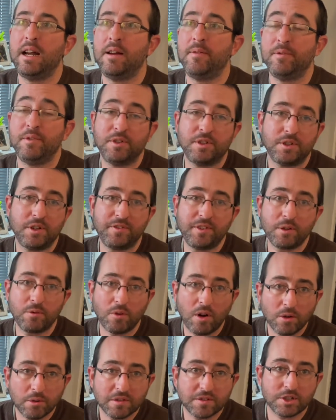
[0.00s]
There's nothing
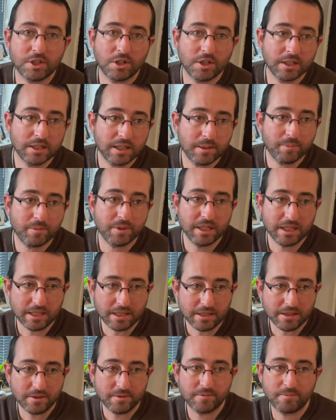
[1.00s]
wrong with starting them
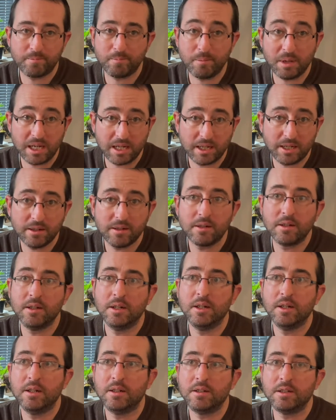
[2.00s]
in May,
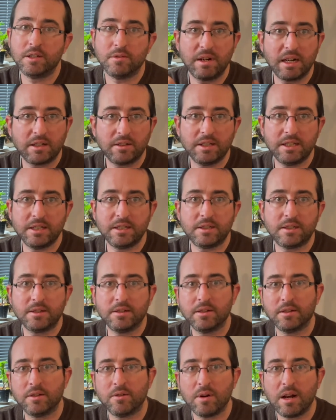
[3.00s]
directly into the
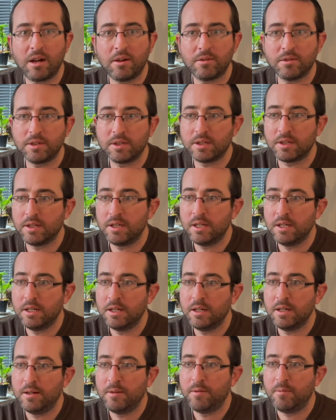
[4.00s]
ground,
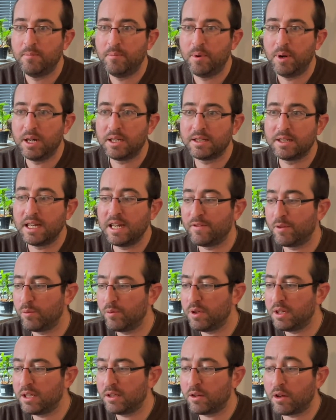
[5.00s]
but they have a
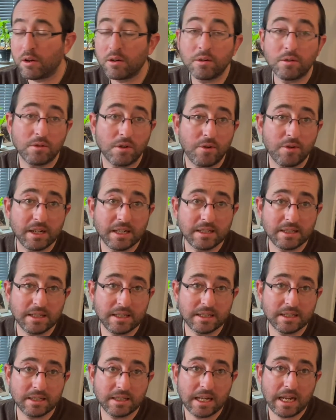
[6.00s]
really long growing
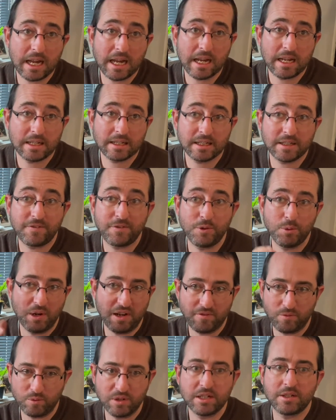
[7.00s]
season, and if you have
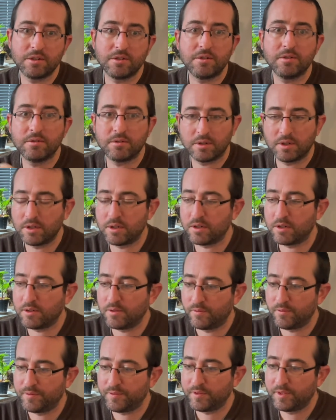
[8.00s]
winter,
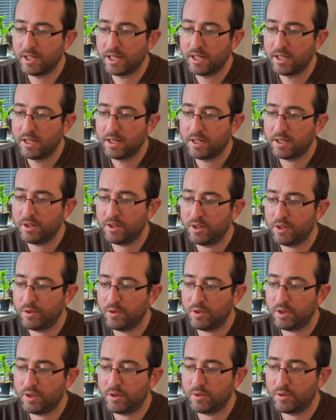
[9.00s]

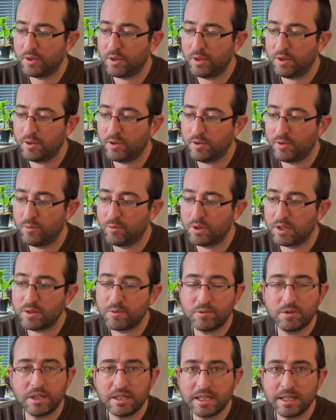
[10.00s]
you wouldn't
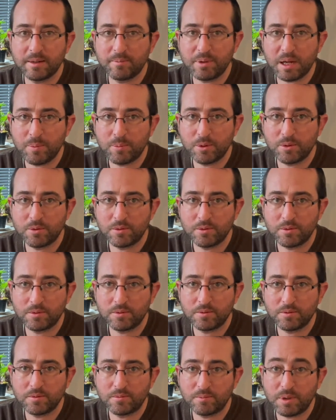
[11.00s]
really get pepper
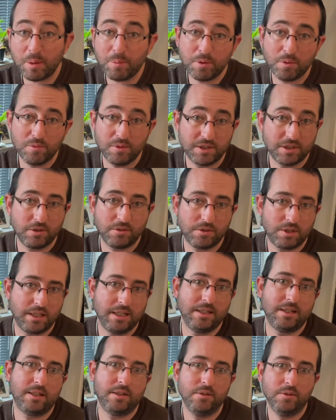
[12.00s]
results
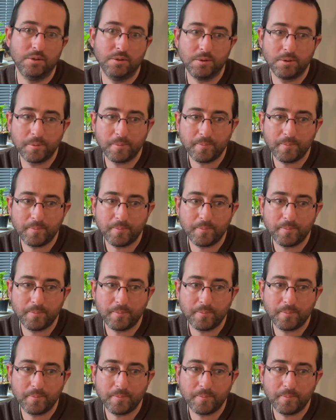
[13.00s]
until,